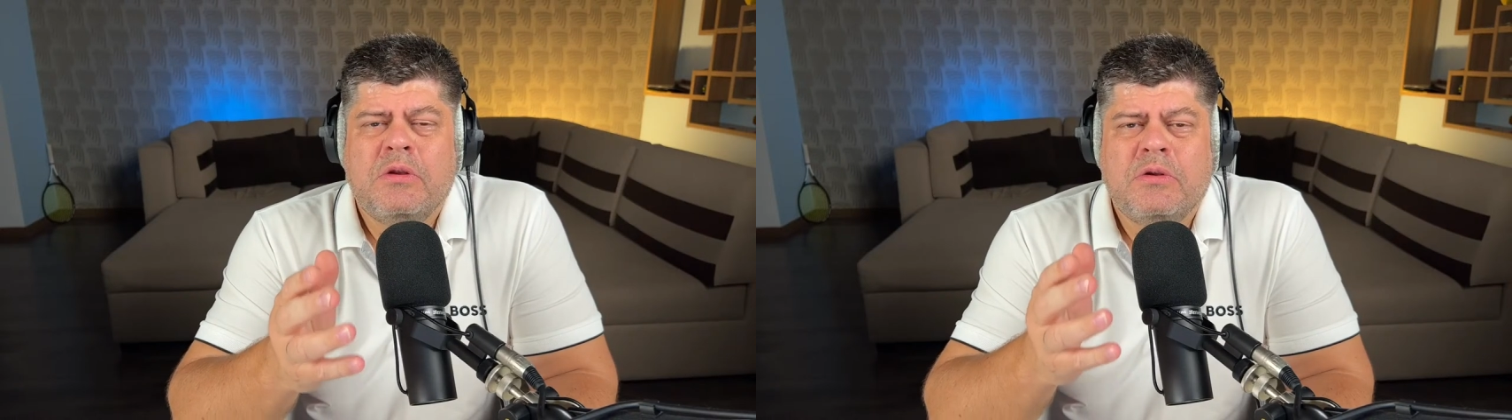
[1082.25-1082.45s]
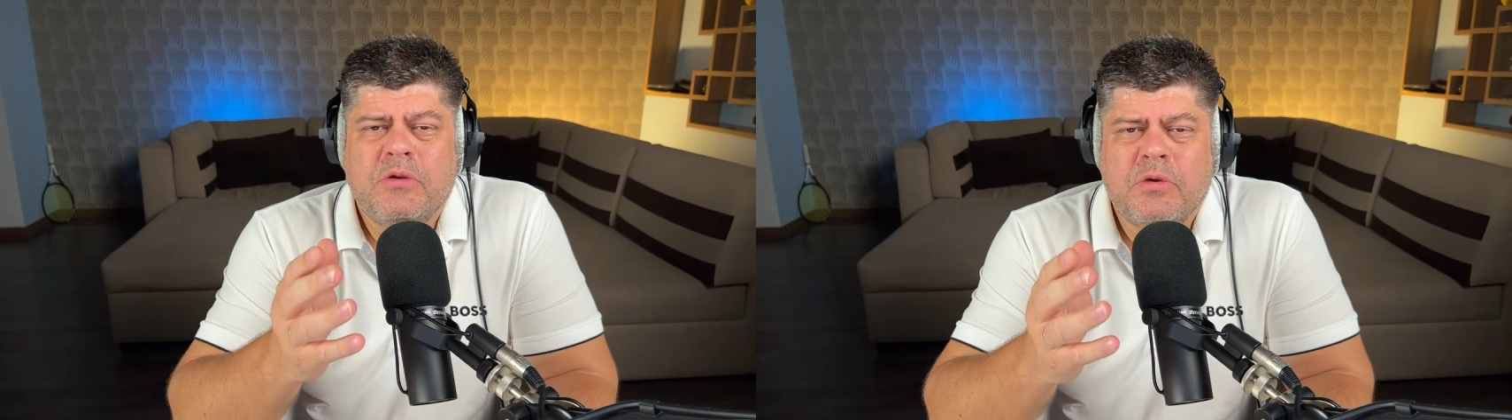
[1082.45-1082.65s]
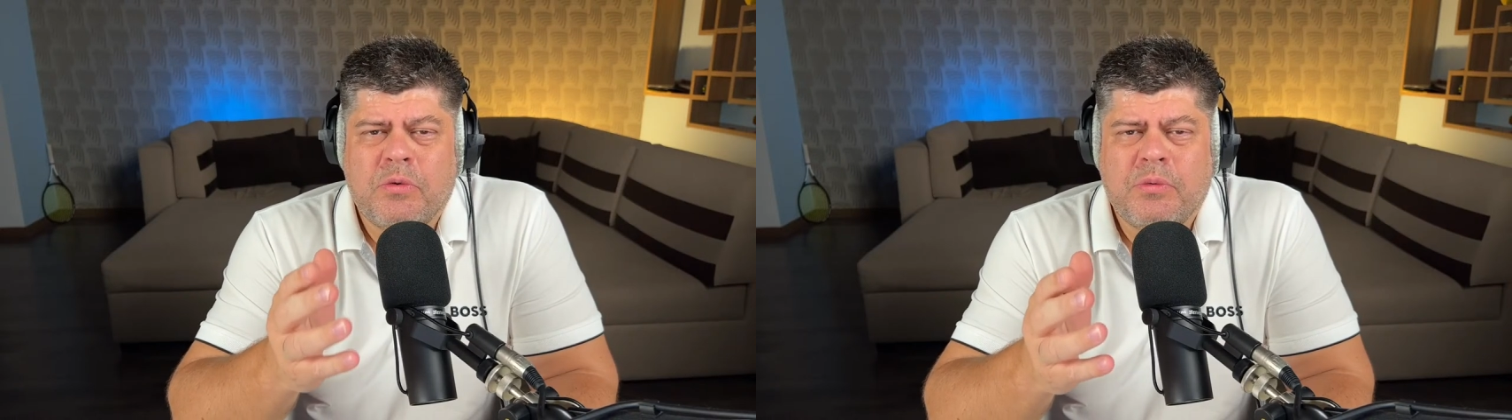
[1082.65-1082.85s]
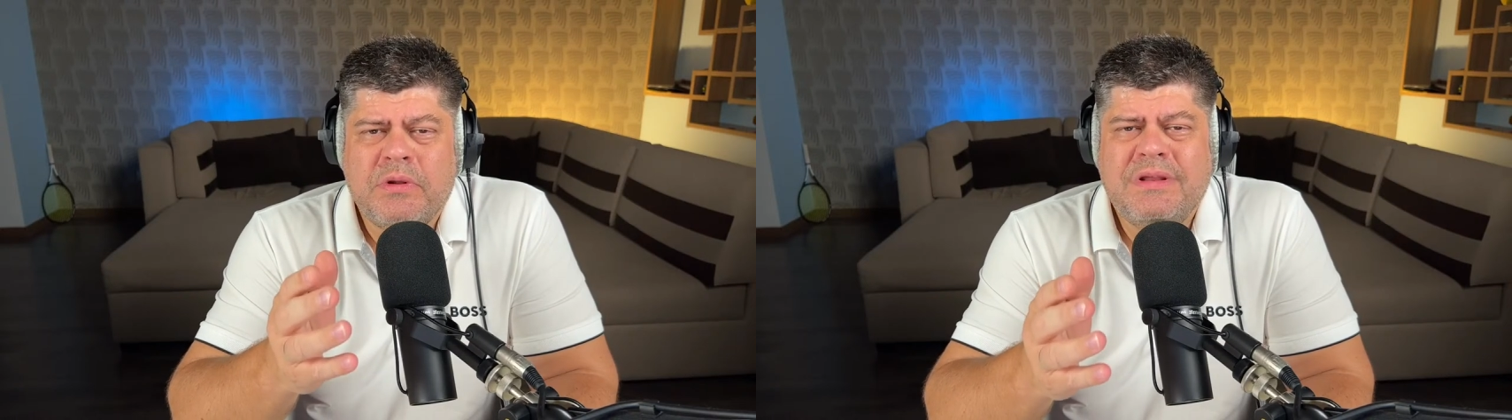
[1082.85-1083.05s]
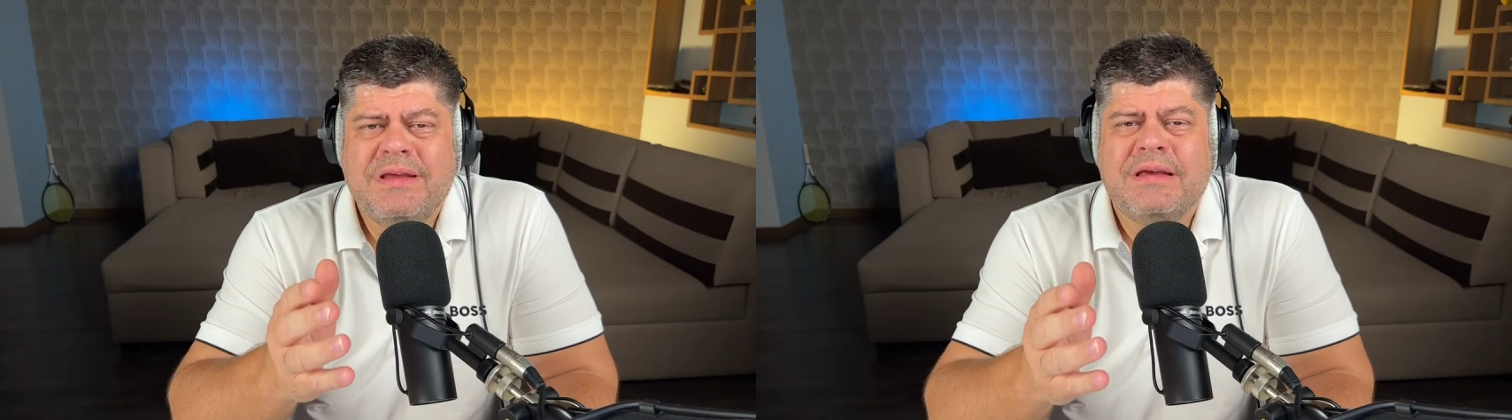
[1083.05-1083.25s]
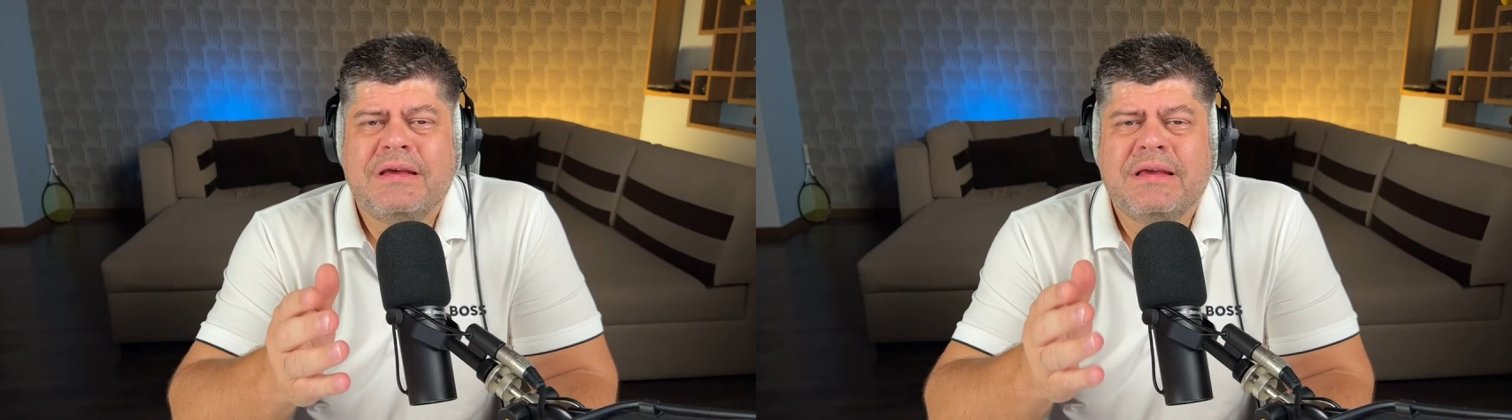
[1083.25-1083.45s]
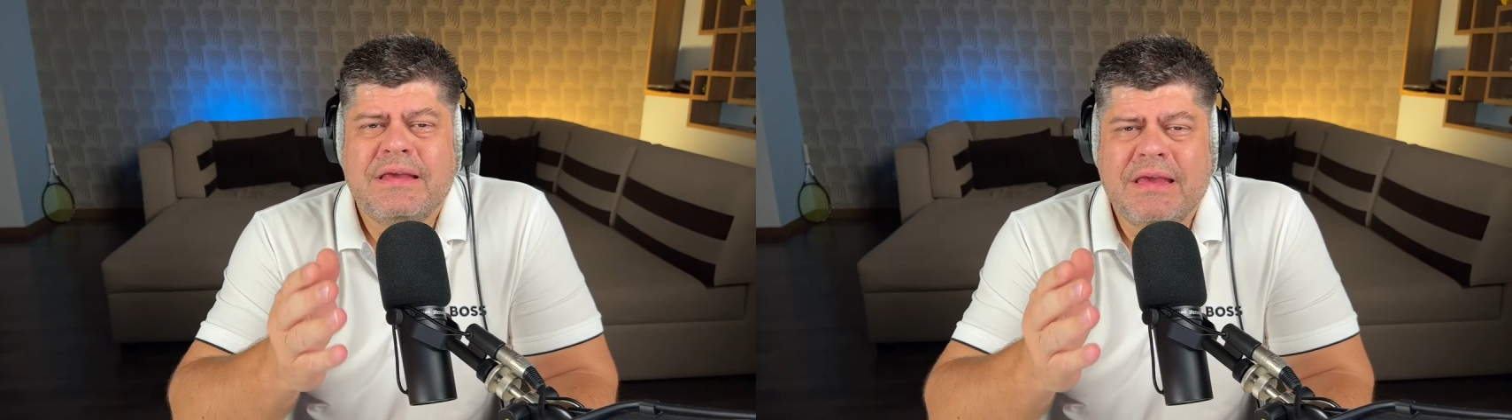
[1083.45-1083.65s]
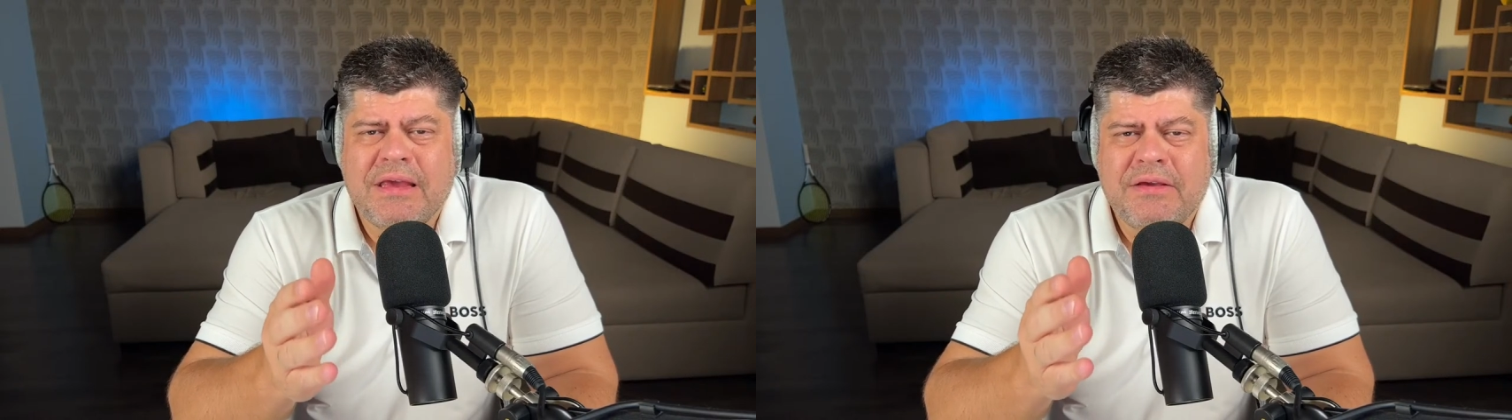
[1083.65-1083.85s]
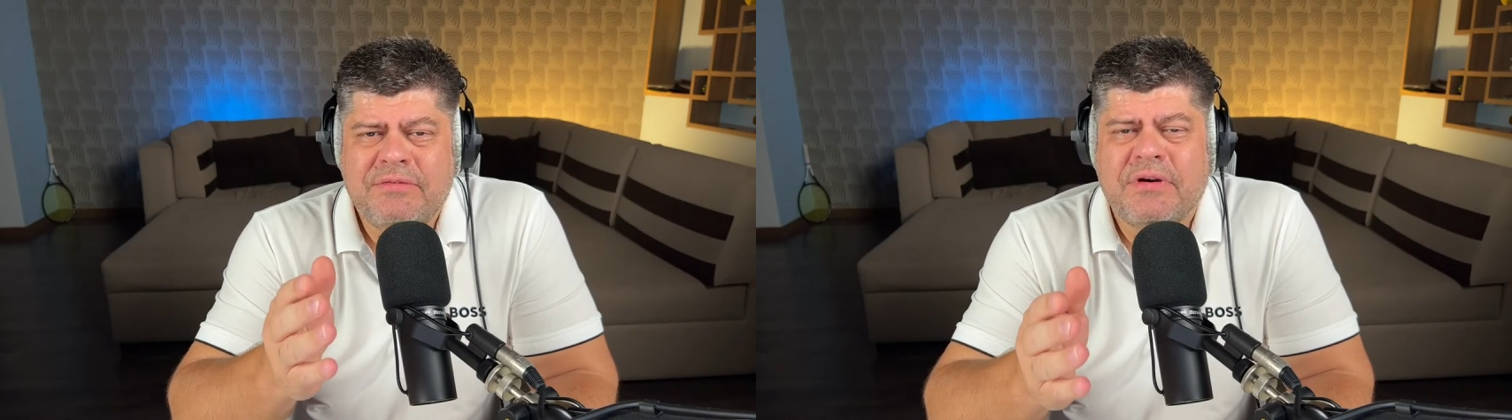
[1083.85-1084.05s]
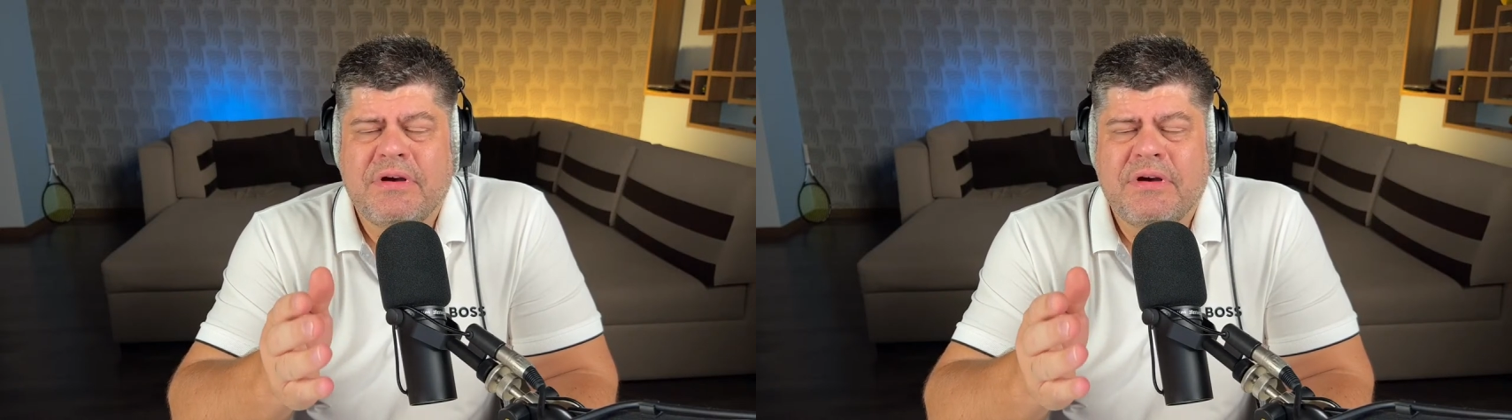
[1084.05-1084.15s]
No one gave